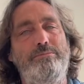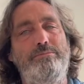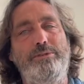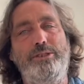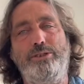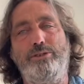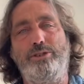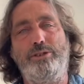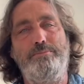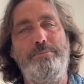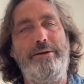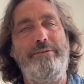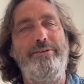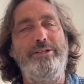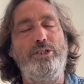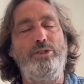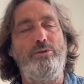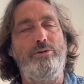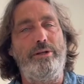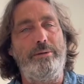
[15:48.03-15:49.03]
your
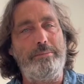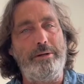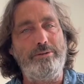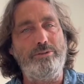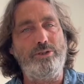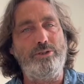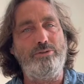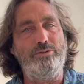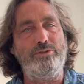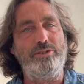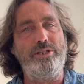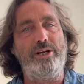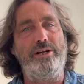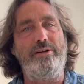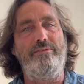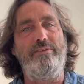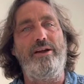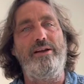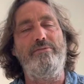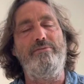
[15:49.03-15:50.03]
spiritual, emotional side
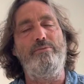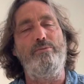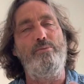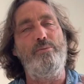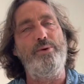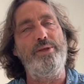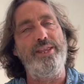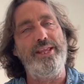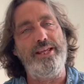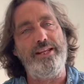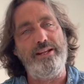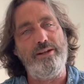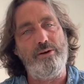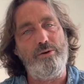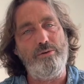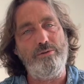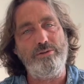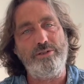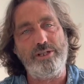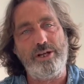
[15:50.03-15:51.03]
of life, within
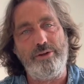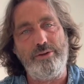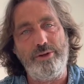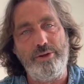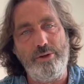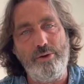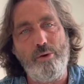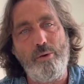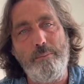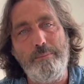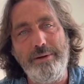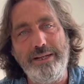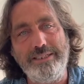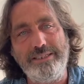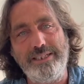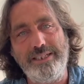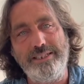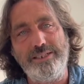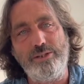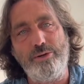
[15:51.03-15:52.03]
also your
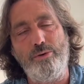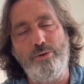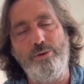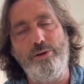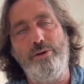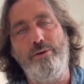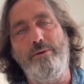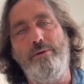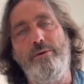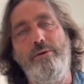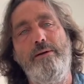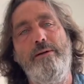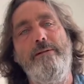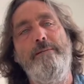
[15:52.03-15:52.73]
business or your